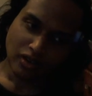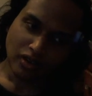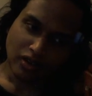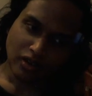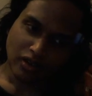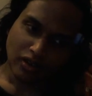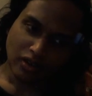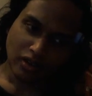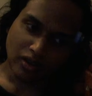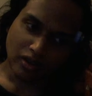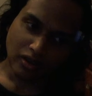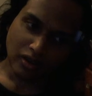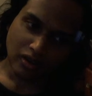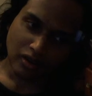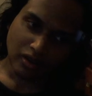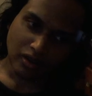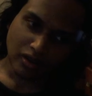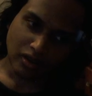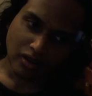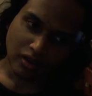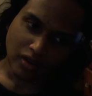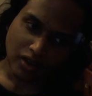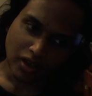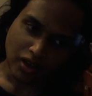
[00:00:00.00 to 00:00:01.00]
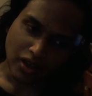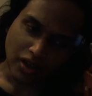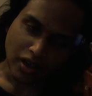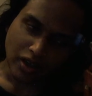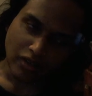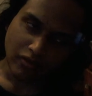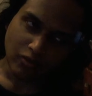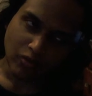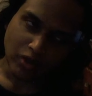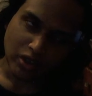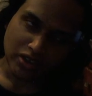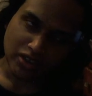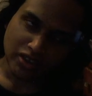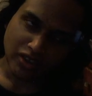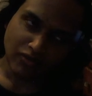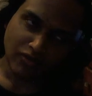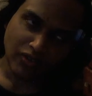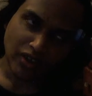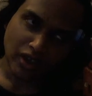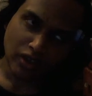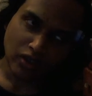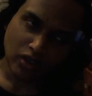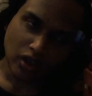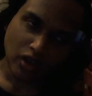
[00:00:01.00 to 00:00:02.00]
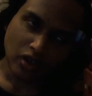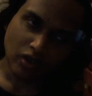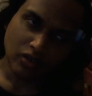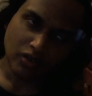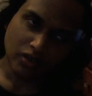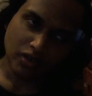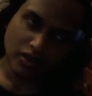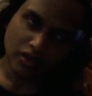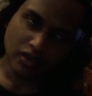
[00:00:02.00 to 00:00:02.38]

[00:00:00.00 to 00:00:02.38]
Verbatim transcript: Uh, I, once I found out,